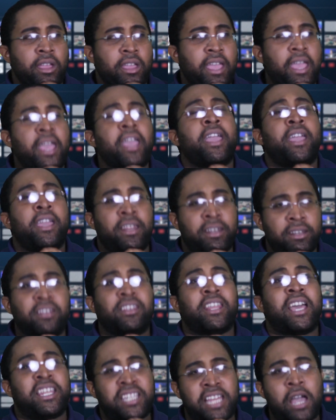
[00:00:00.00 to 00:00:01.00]
And
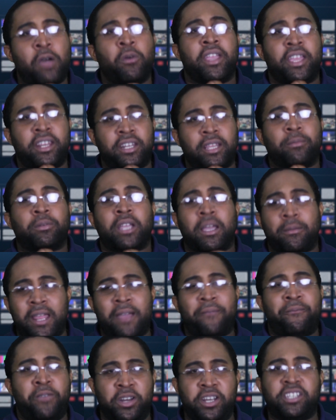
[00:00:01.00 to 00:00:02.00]
that's how it ended up coming.
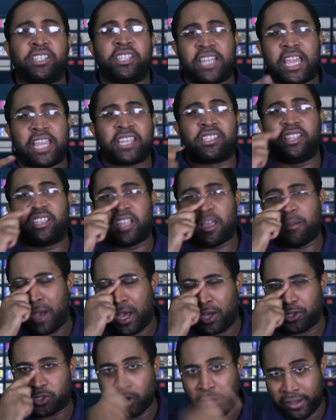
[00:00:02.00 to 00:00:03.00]
That footage has actually come
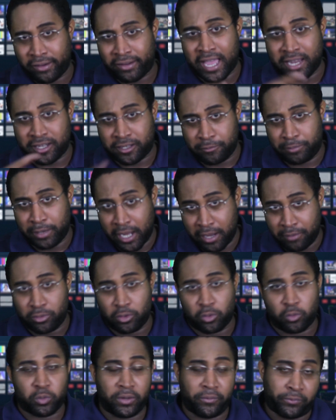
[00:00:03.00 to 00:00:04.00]
out, so I got to be able
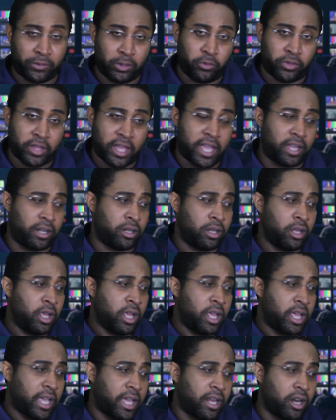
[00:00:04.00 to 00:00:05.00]
to review that.
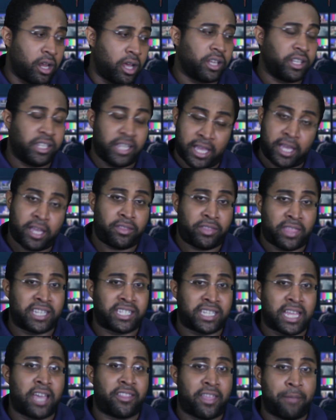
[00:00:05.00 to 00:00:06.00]
And yeah, that's
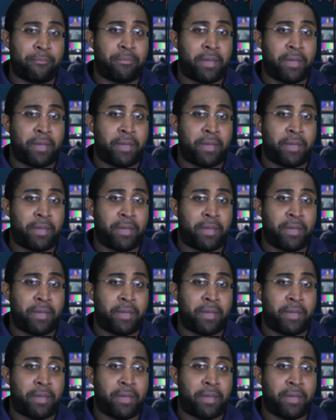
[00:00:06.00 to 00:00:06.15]
how that